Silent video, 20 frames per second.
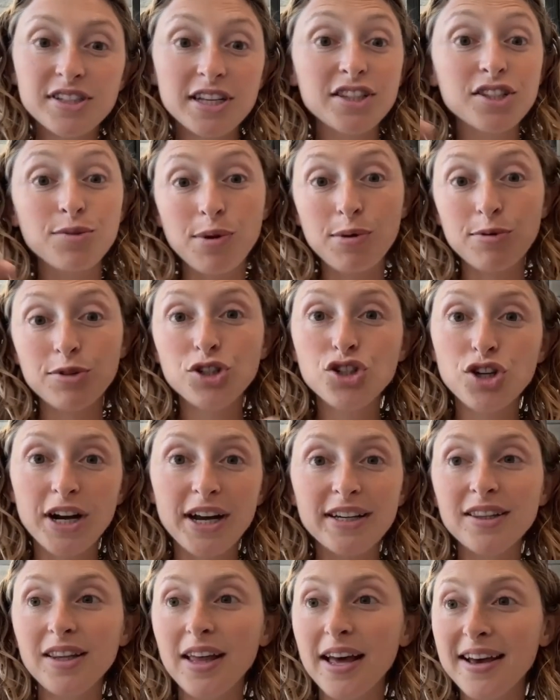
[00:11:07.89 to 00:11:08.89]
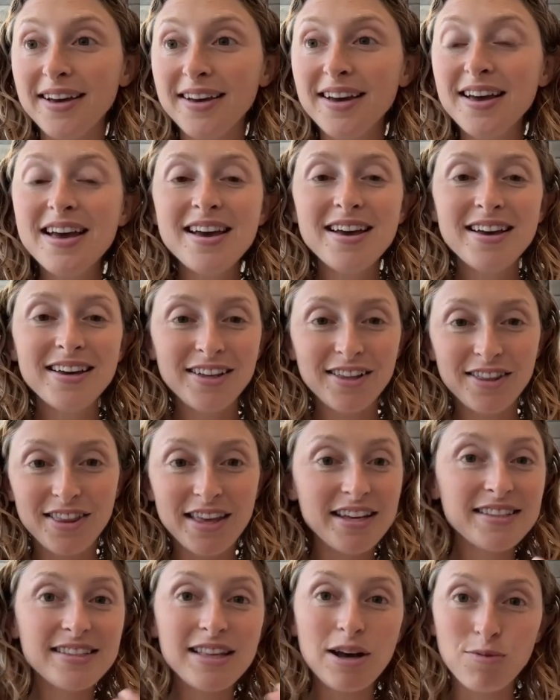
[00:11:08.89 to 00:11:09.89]
And so we would trade like
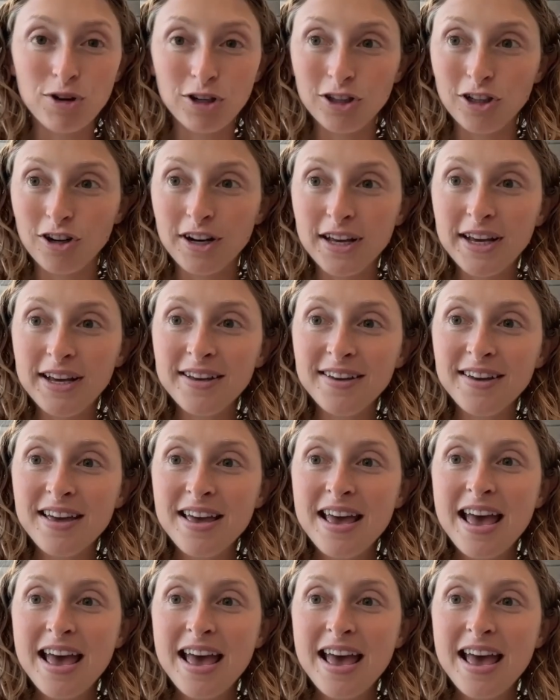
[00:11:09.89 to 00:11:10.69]
things that we're learning.